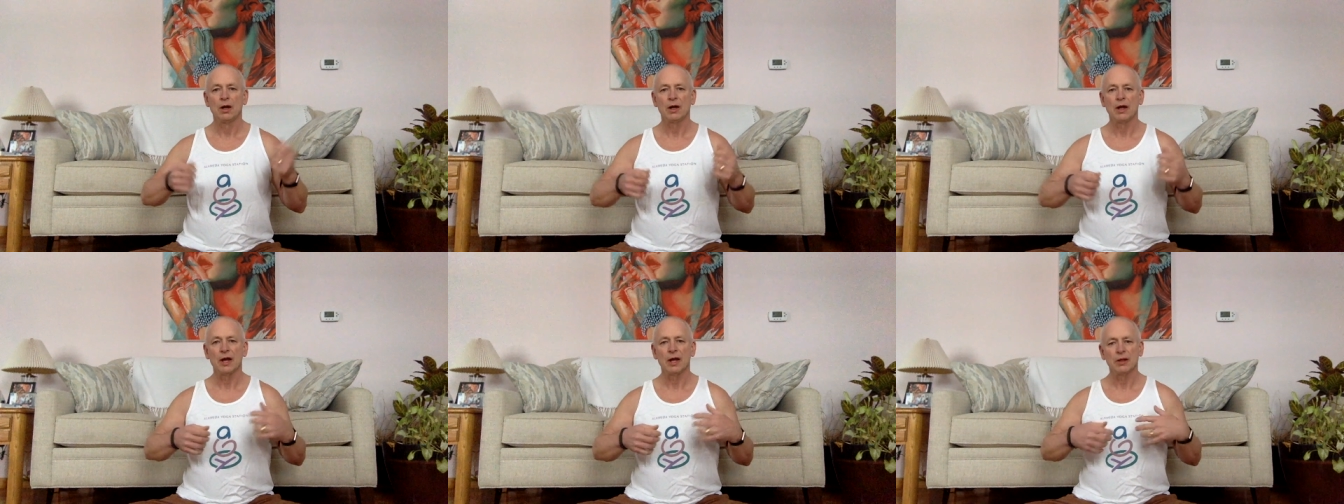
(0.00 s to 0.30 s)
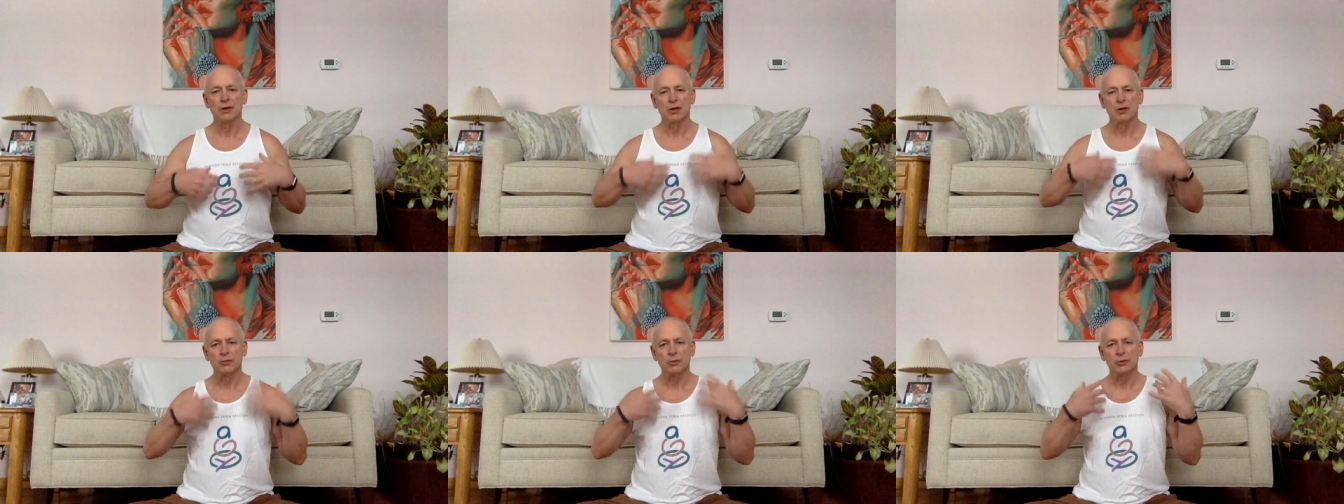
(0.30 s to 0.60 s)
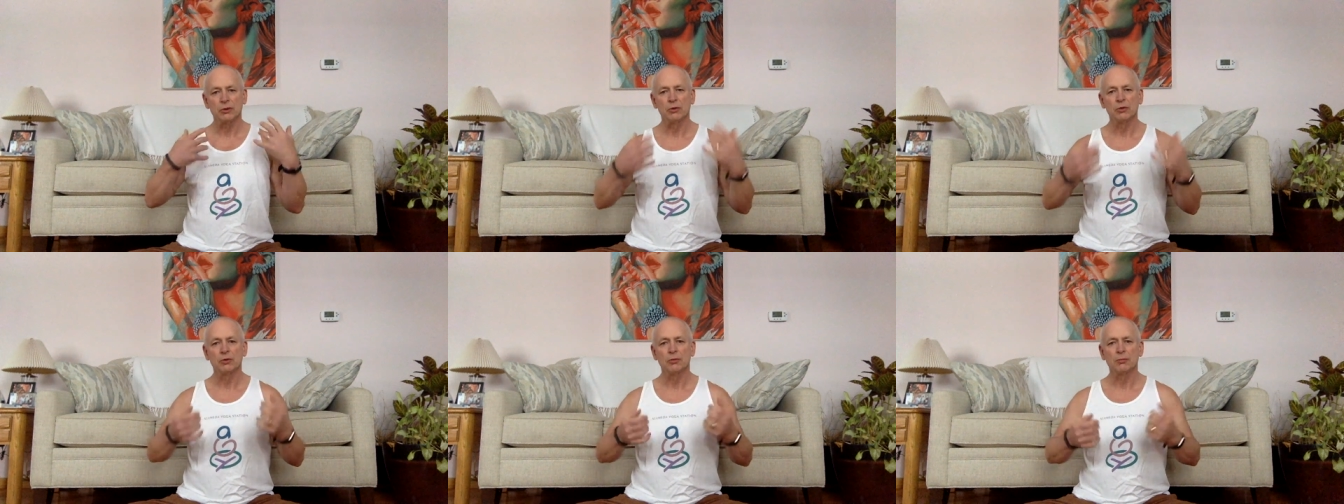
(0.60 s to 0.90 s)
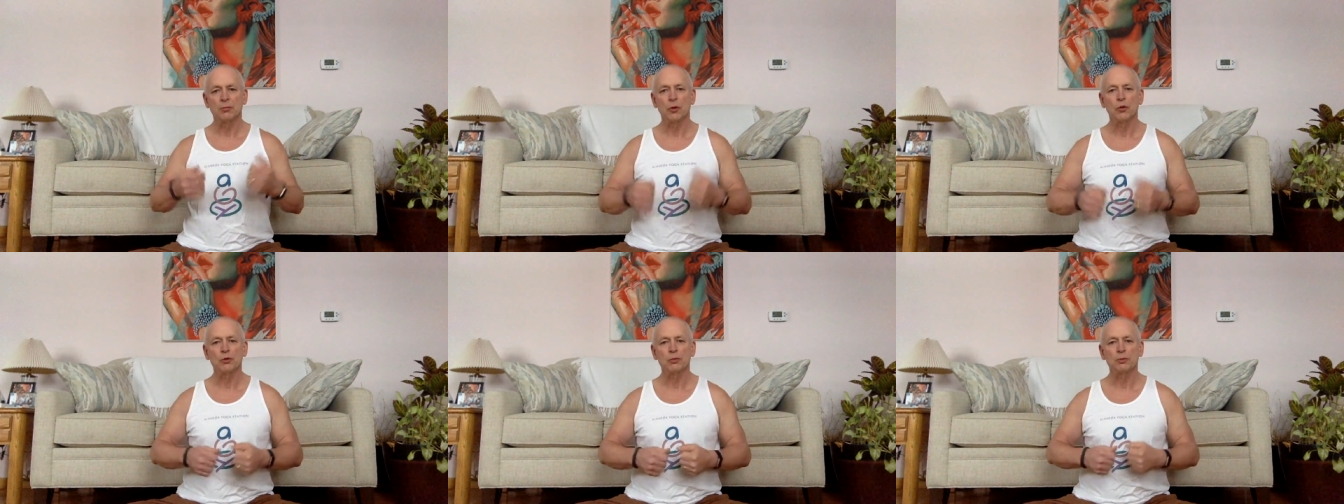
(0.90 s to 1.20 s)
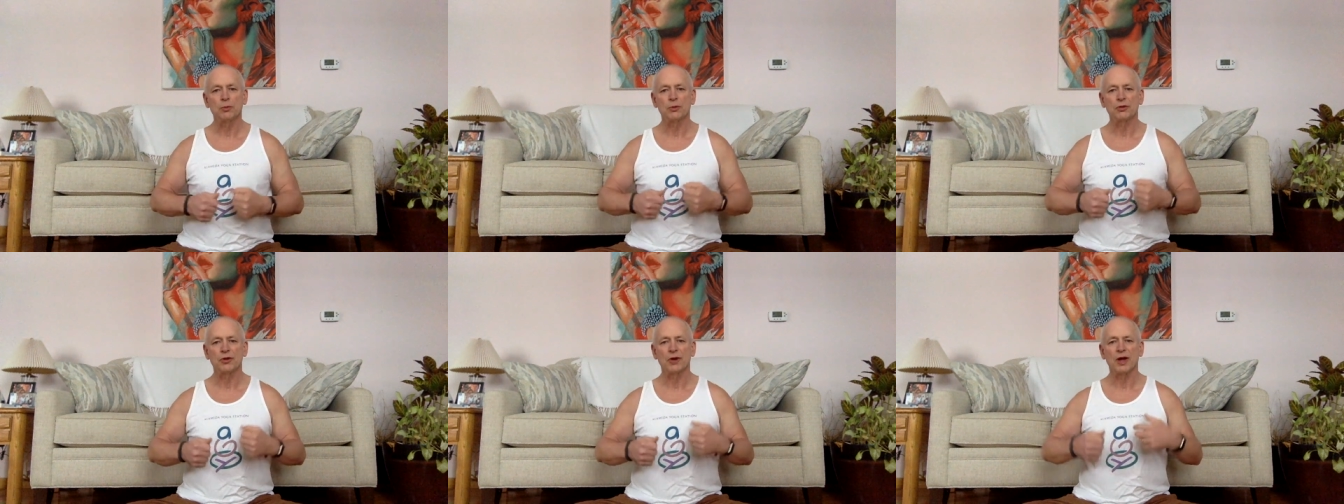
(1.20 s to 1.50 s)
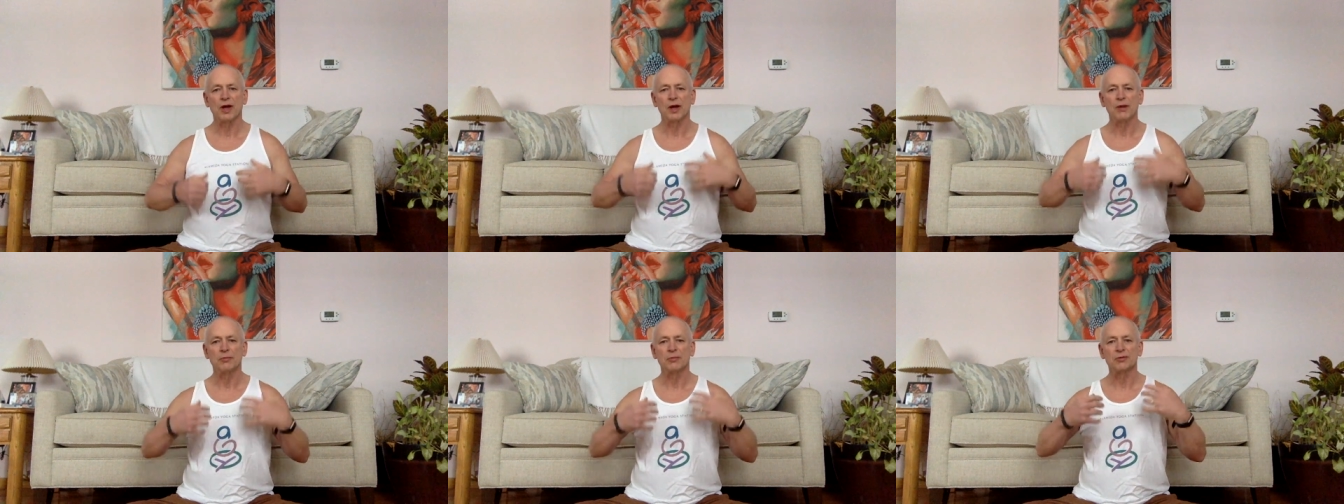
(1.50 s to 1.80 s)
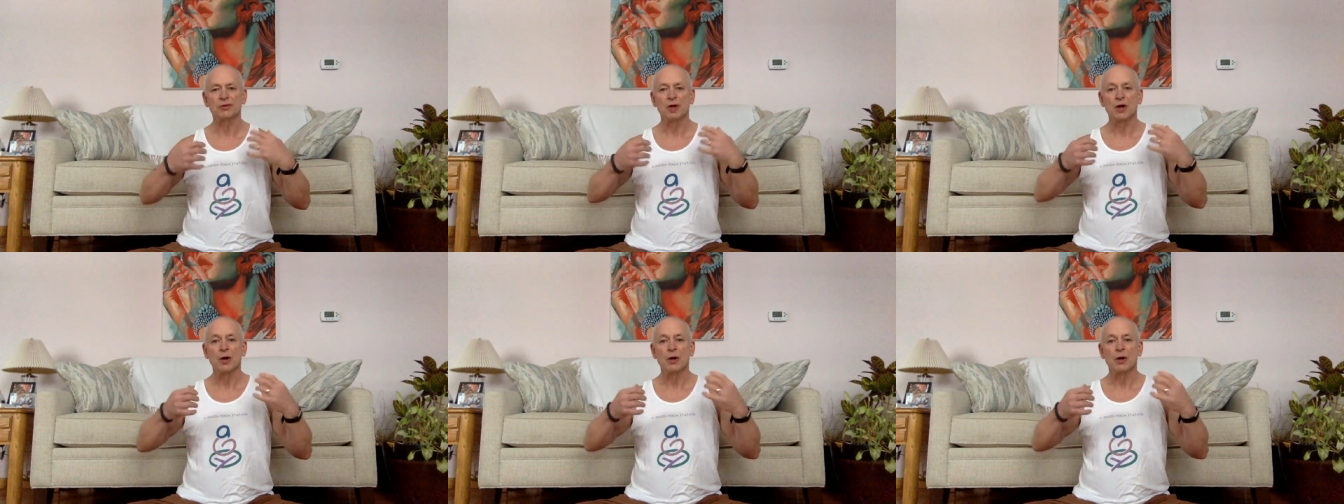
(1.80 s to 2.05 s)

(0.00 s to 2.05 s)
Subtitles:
And then we do it multiple times.